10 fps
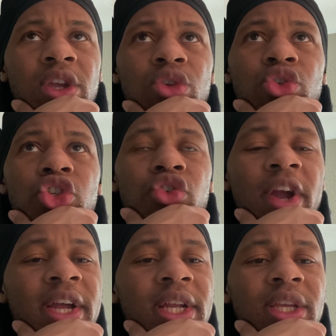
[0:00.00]
You
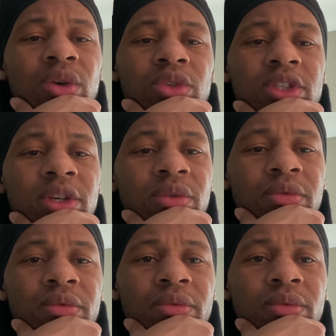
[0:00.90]
straining
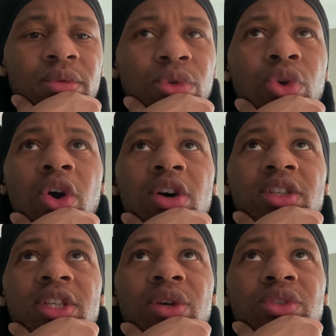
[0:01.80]
yourself. You
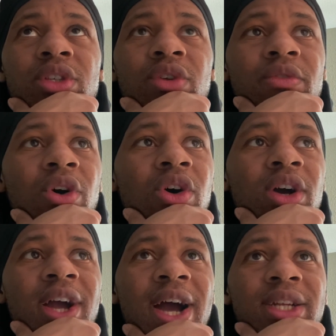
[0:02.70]
causing yourself all
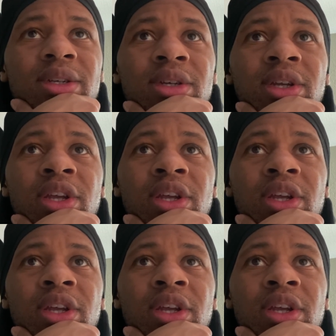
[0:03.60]
kind of